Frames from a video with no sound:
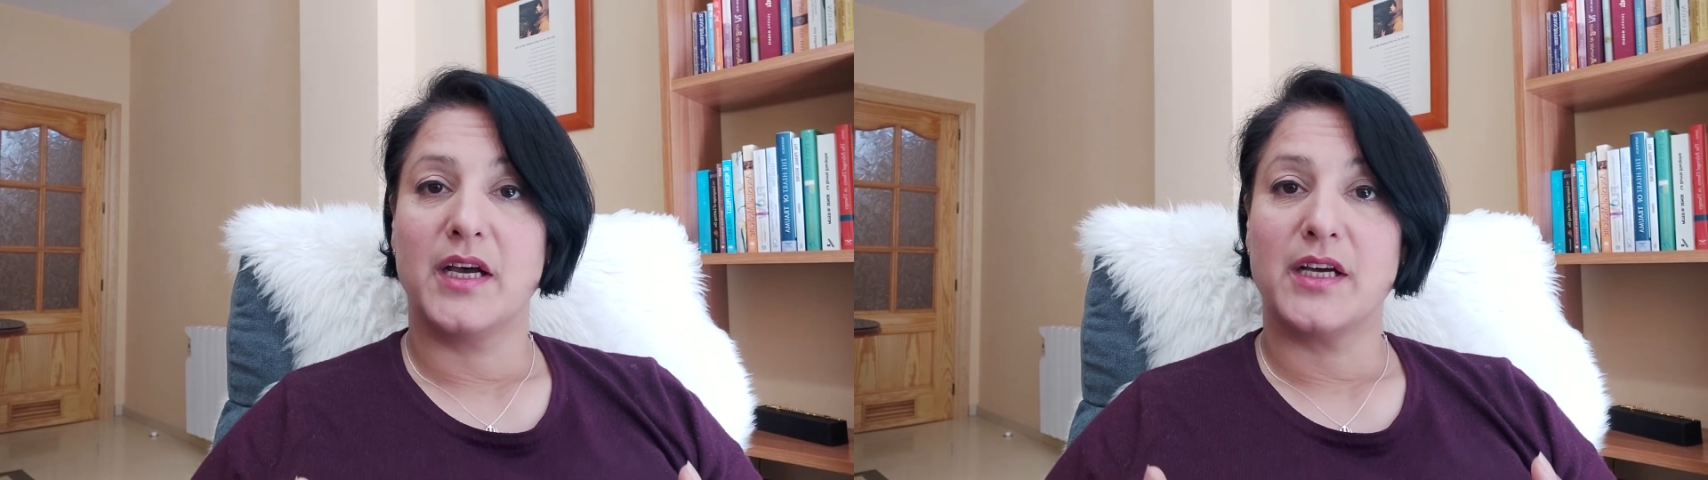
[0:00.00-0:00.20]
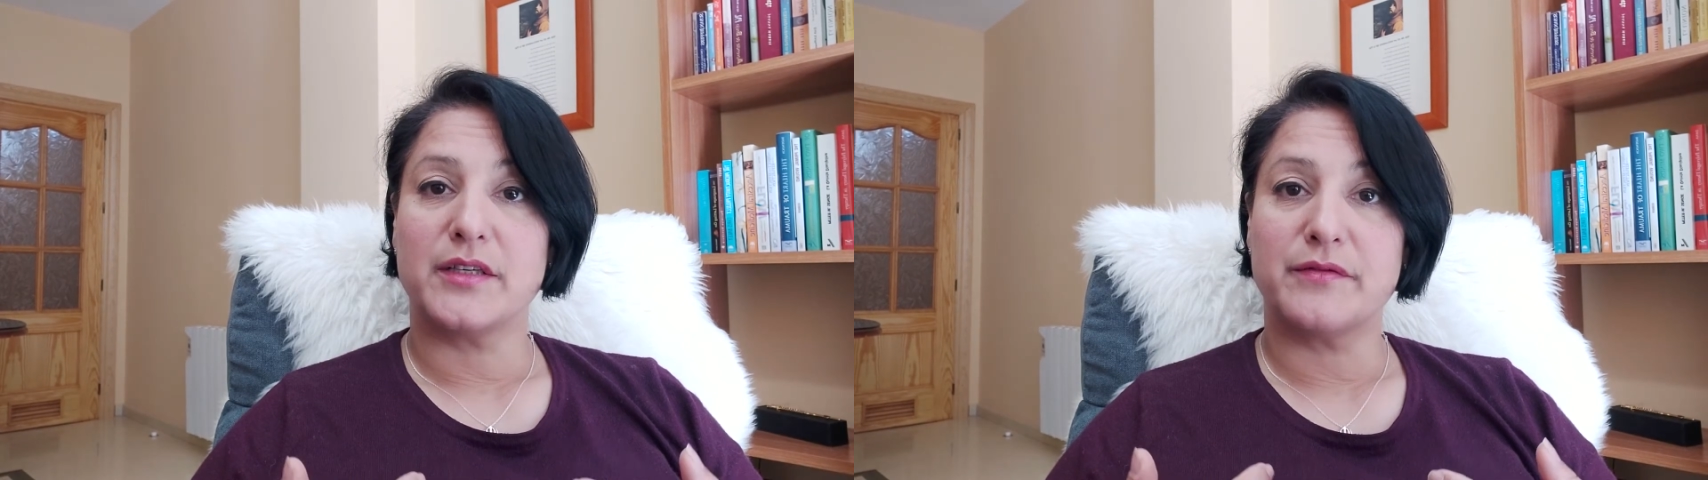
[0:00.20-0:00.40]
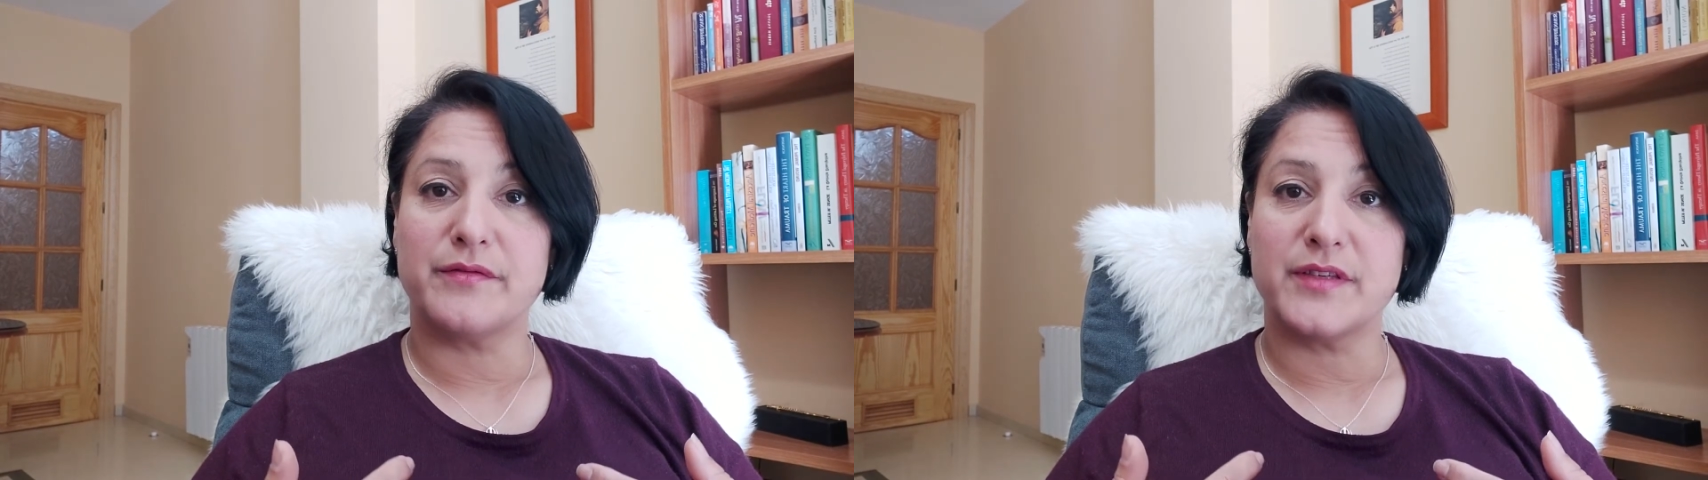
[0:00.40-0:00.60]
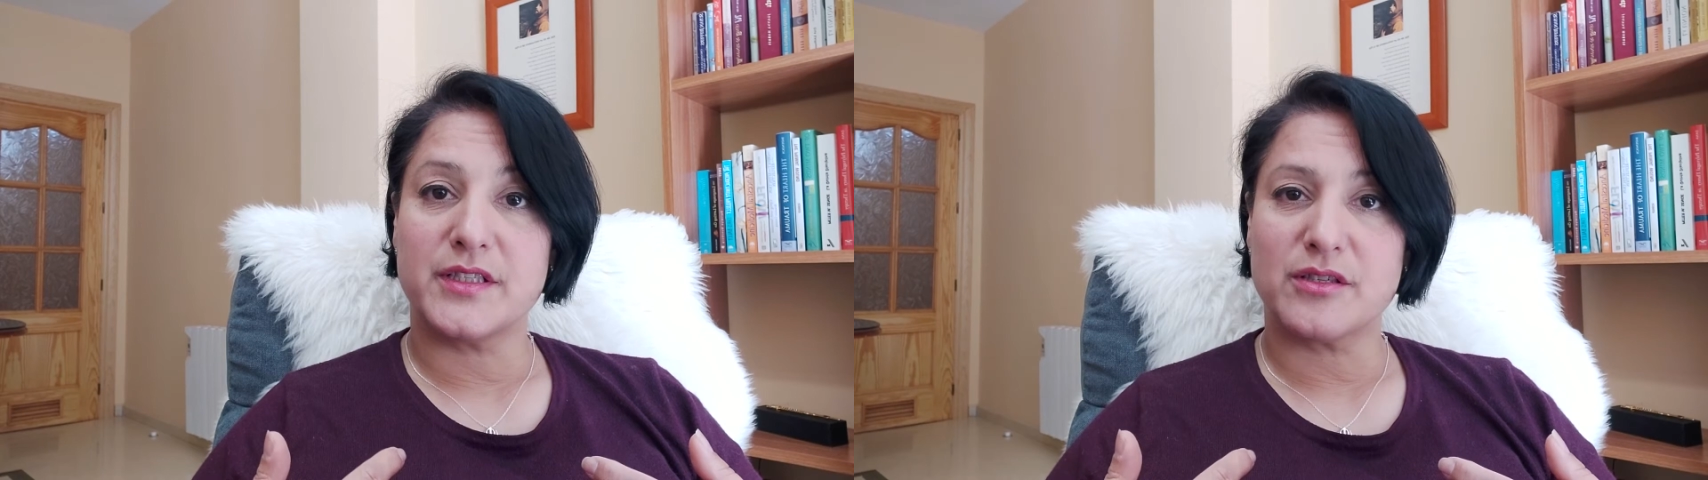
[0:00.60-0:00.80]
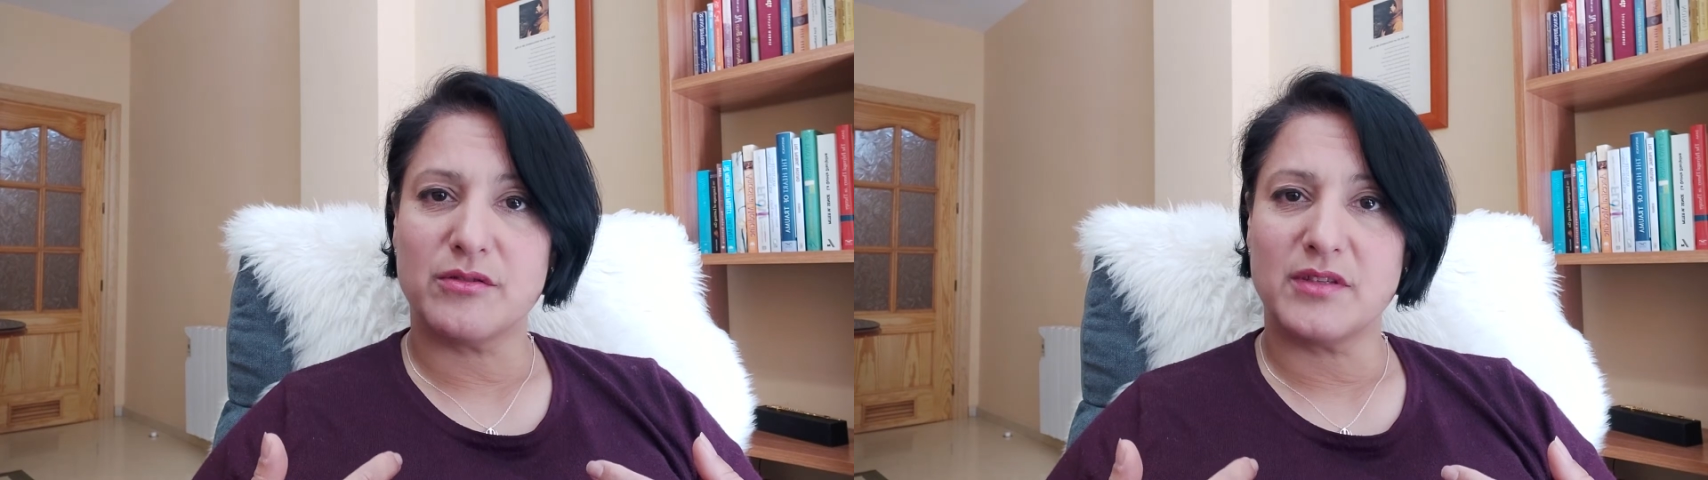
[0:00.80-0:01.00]
at a
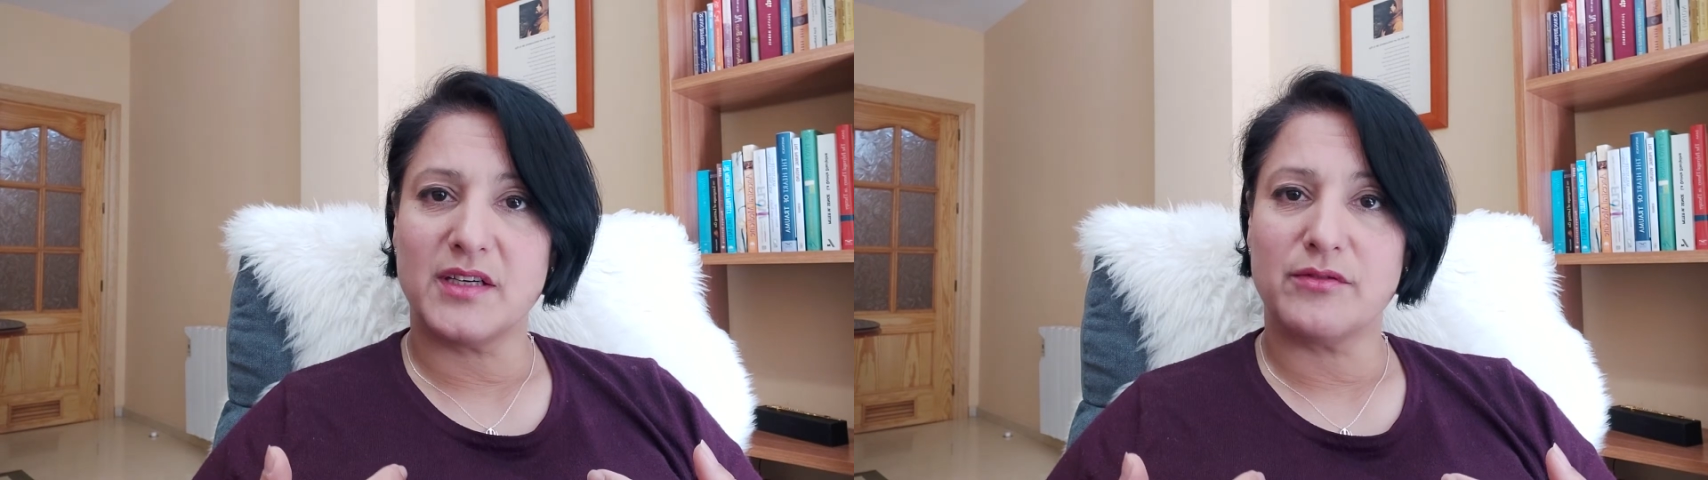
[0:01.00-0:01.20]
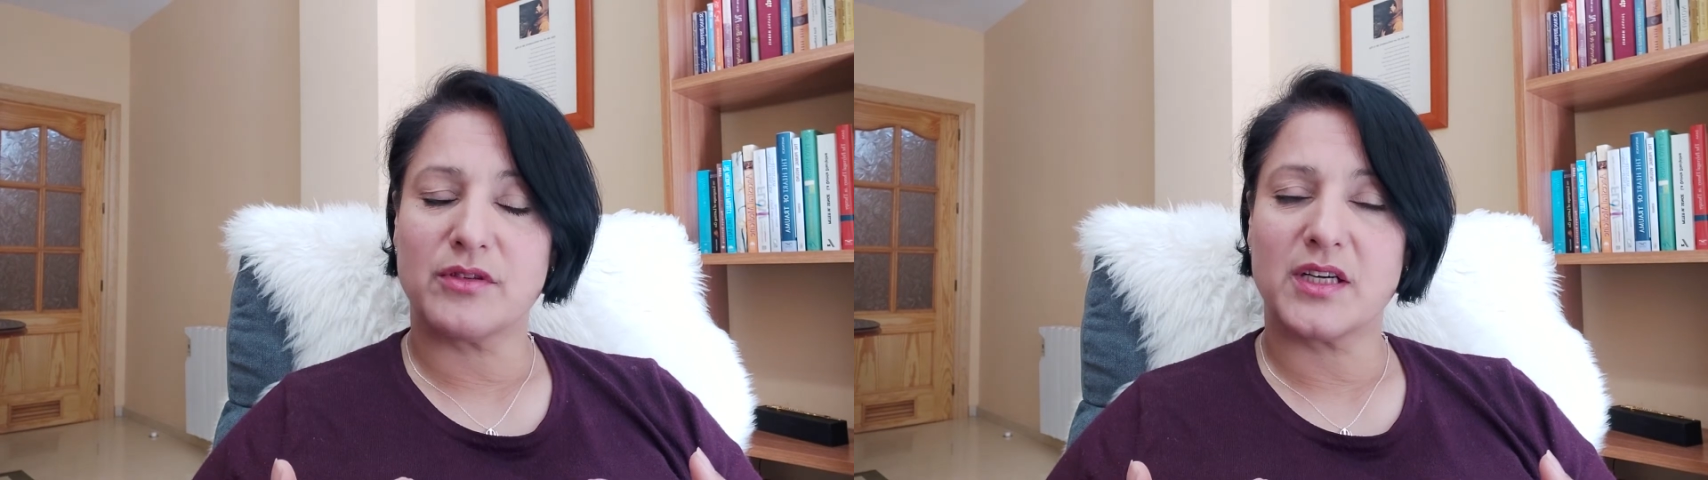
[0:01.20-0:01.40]
physical level,